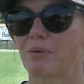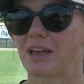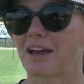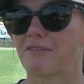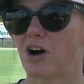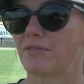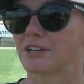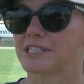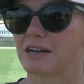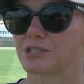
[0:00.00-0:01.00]
that we have
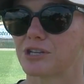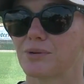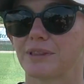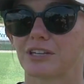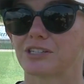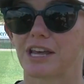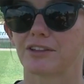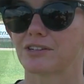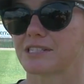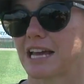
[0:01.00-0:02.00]
offers out to and there's
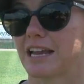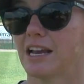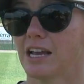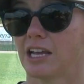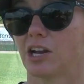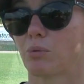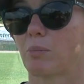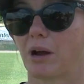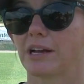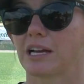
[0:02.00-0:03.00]
others that you know
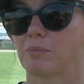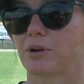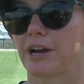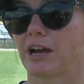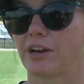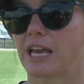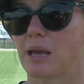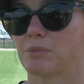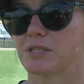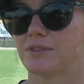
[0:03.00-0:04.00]
we're probably going to bring on a
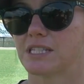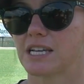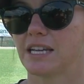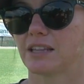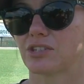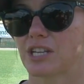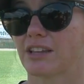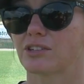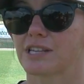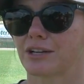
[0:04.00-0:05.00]
campus visit and there's
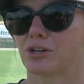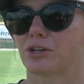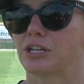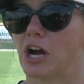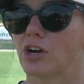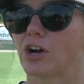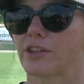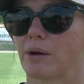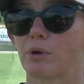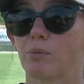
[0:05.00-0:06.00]
others that are
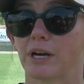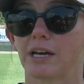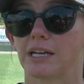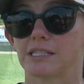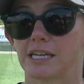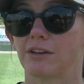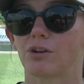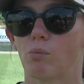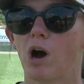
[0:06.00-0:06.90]
younger that we want to continue to